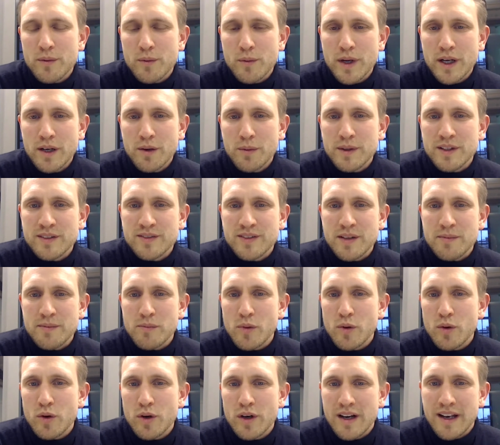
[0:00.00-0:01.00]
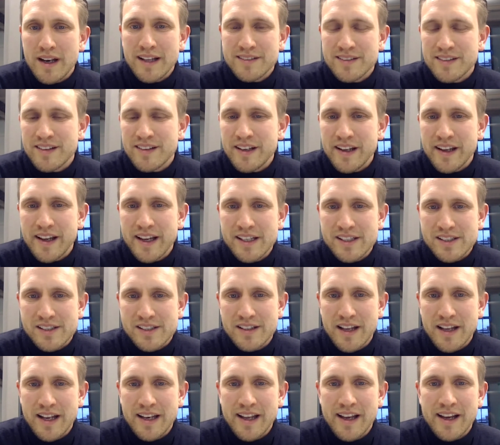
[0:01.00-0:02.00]
do we see more or less
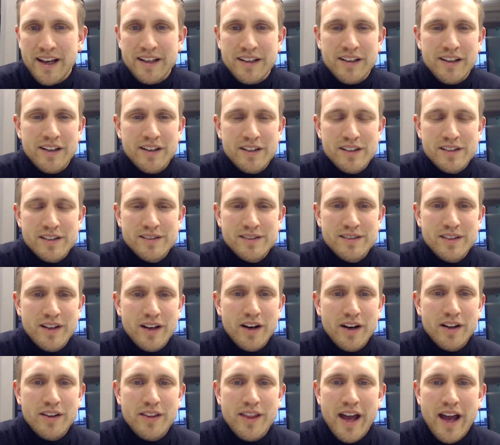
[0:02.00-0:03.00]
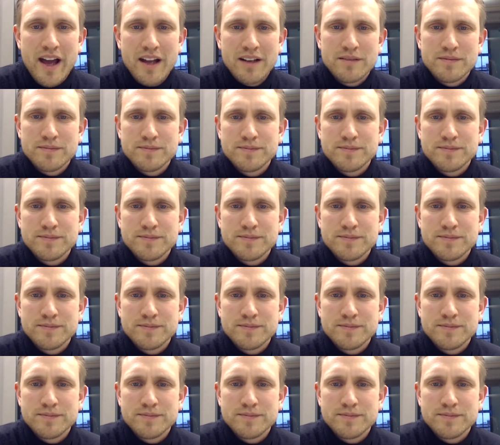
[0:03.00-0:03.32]
litigation? Any ideas on that?